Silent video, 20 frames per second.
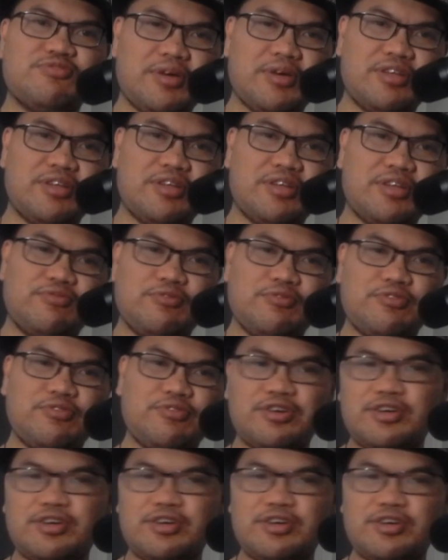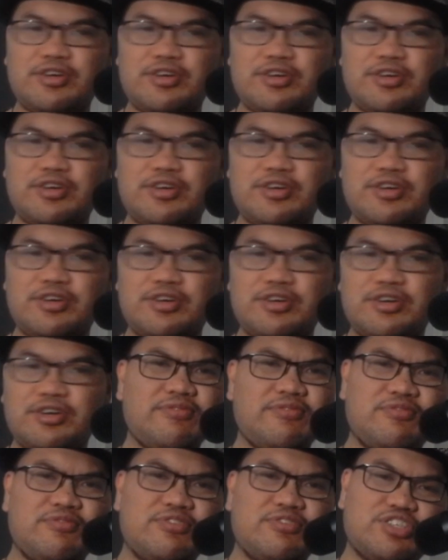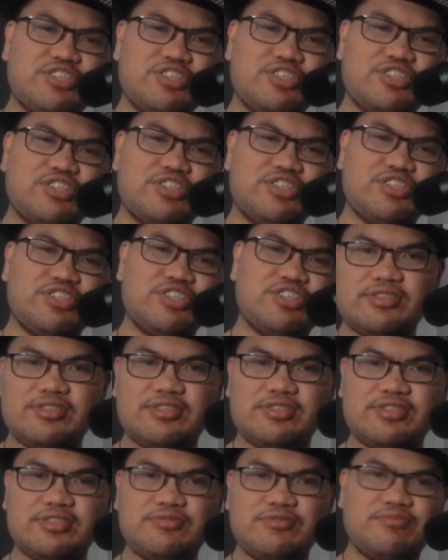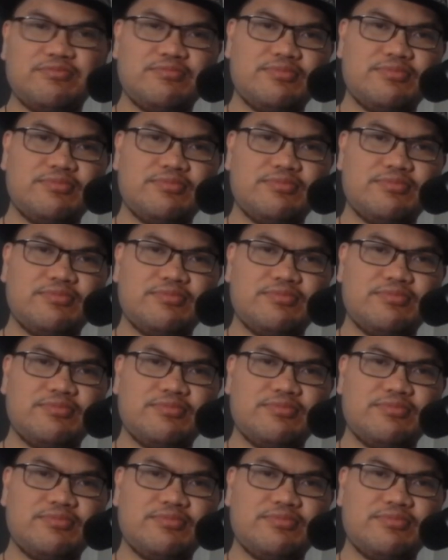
man, Hit the Floor. Alright, it's not even finished yet, alright, let's continue.